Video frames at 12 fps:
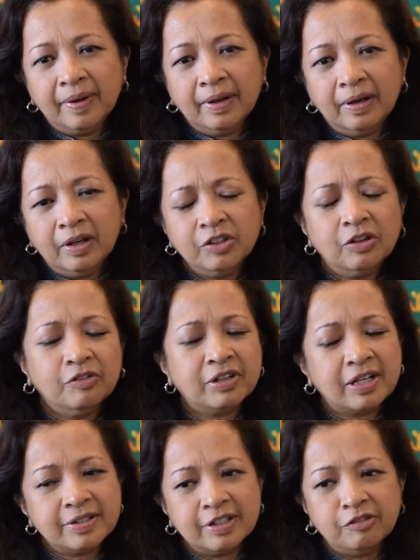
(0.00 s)

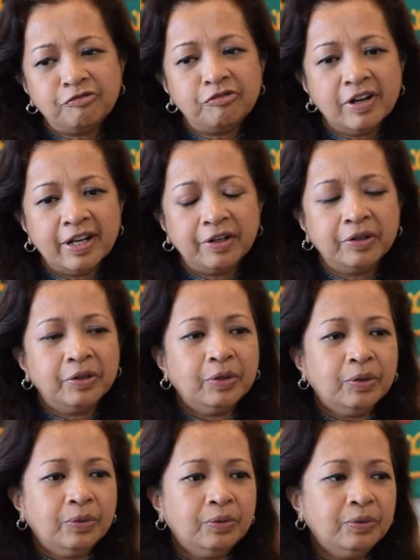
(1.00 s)
a friend
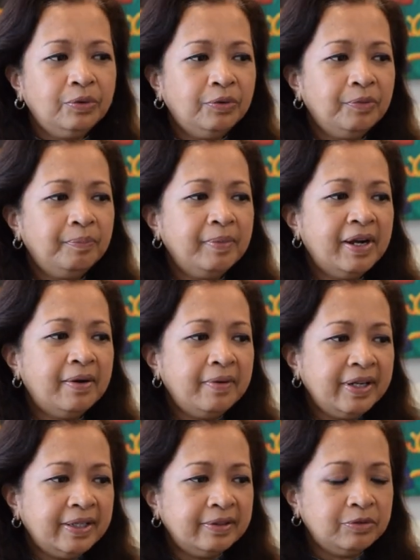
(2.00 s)

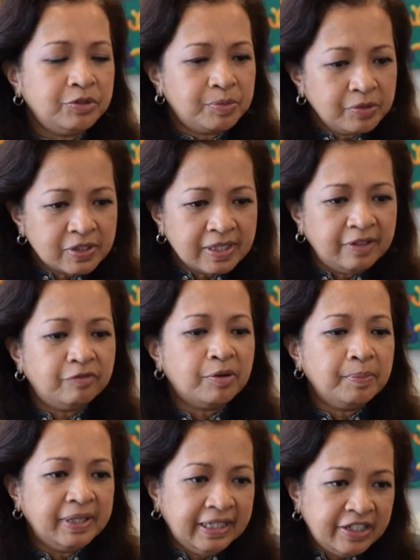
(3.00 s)
who's Muslim
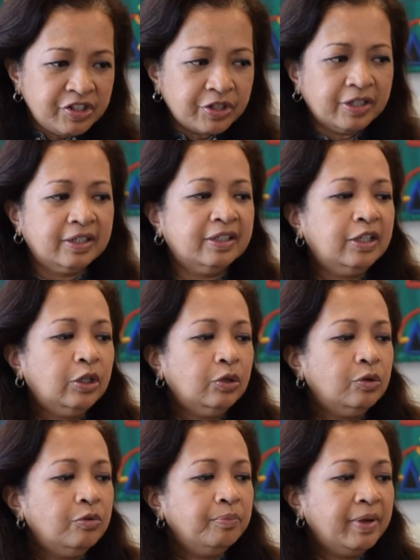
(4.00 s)
from Malaysia,
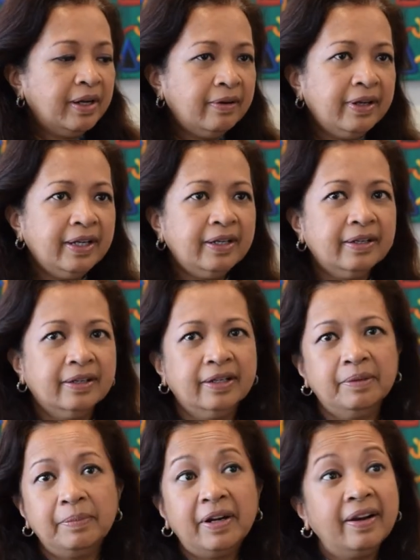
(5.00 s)
who married
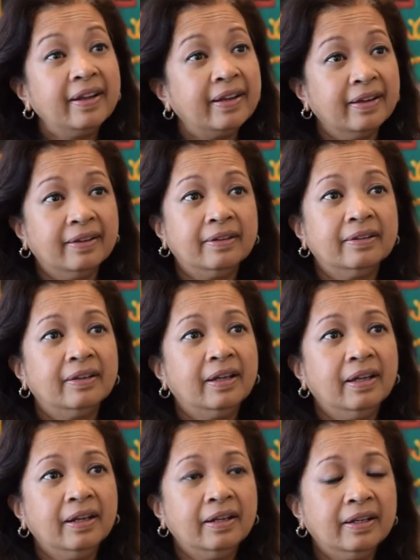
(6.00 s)
an American,
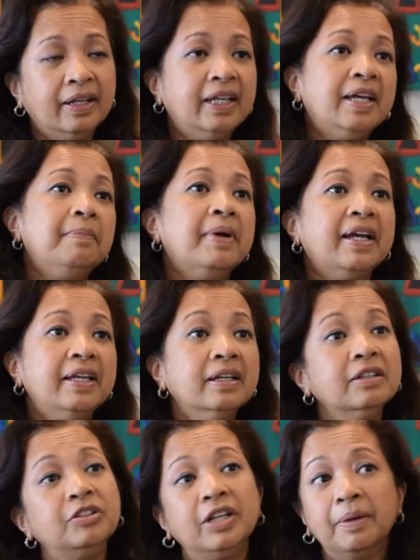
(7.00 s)
and they came back
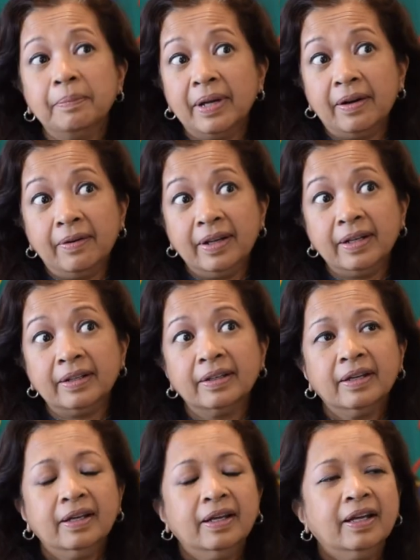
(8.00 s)
here to get married.
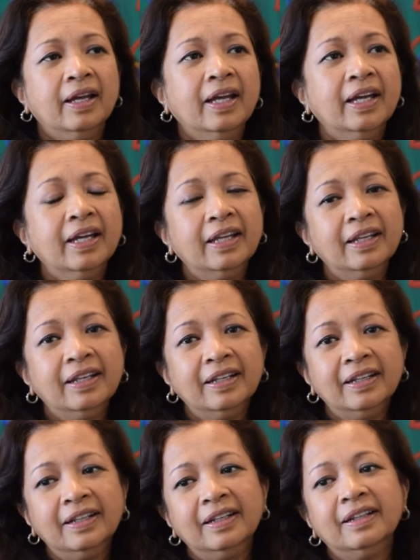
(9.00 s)

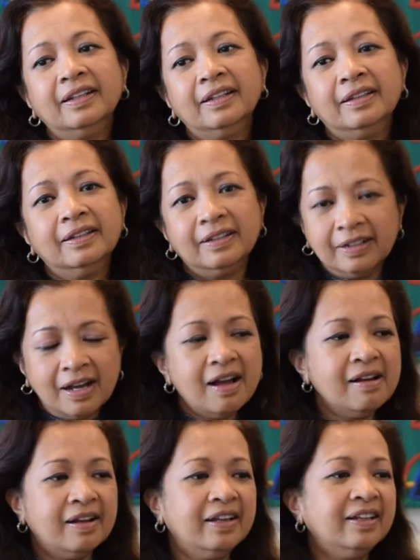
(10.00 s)
And the
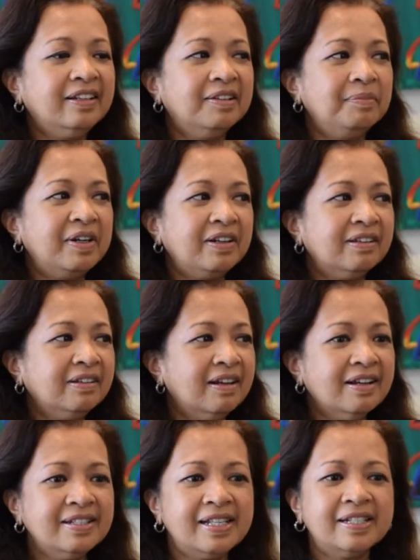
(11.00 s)
American
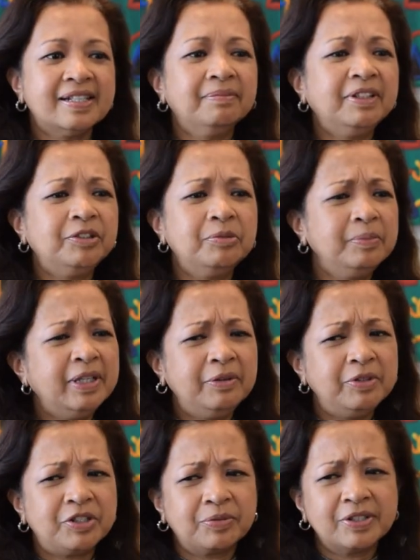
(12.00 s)
guy said something to me
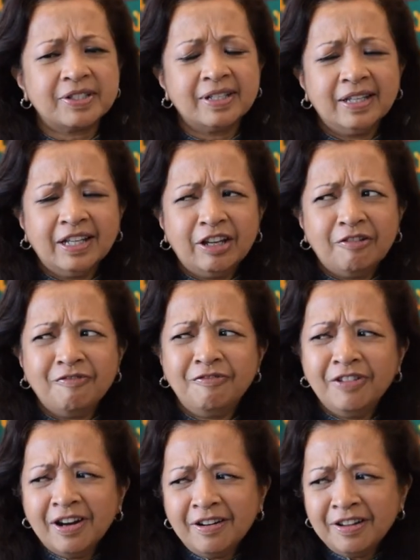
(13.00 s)
which was
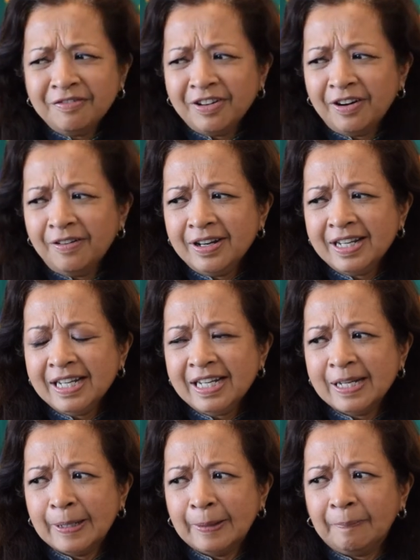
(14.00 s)
very, very,